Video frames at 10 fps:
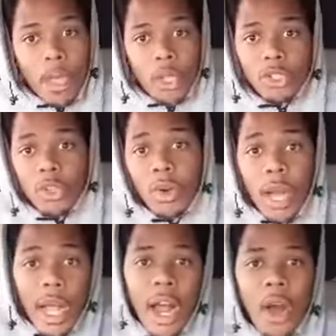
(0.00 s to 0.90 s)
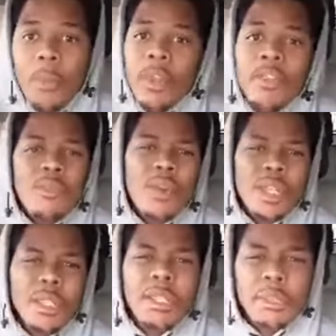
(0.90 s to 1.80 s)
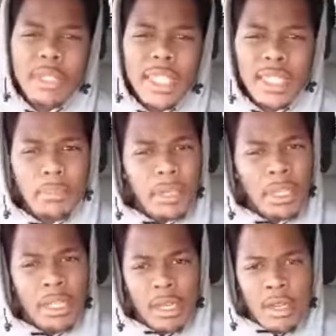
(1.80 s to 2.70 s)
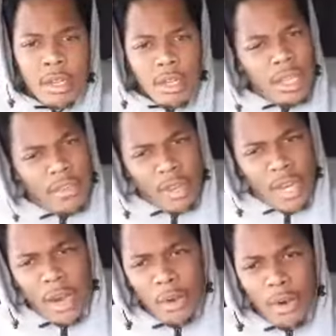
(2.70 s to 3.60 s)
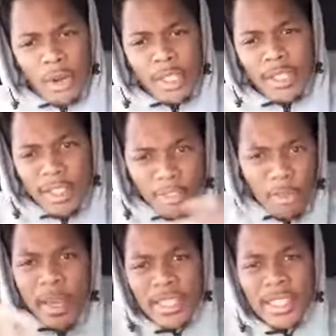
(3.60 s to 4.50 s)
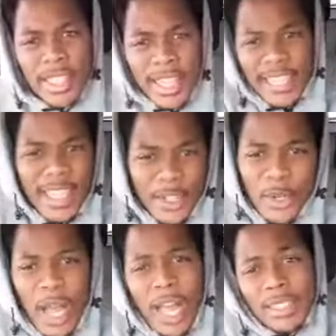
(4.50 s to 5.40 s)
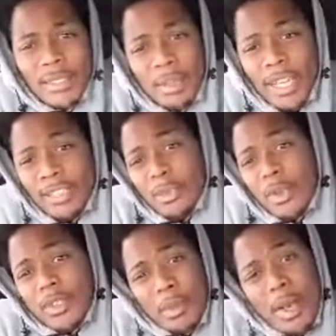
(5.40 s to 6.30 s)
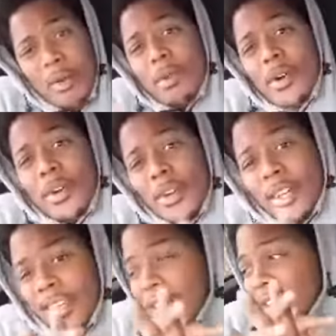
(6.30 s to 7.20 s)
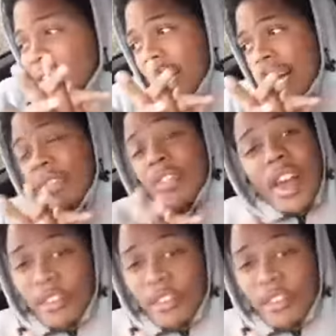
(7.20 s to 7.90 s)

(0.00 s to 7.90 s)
so I don't even really need to be giving out all this information like that I just want some help, y'all. I'm